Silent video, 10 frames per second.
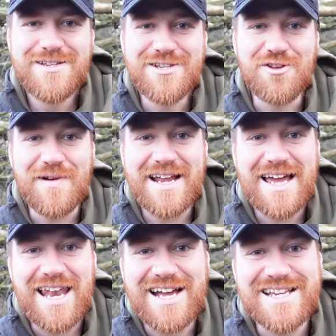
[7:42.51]
So the rig,
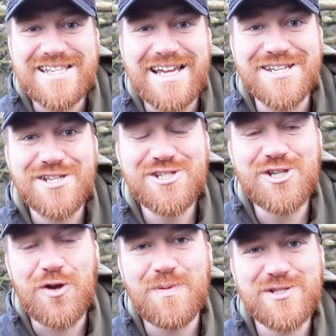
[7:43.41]
like I say, is
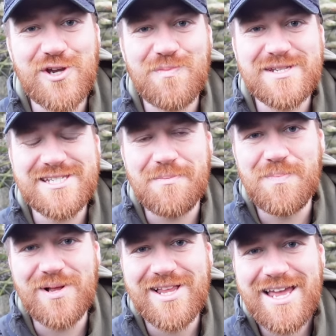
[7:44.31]
super, super
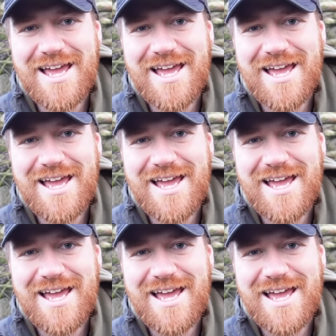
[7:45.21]
simple.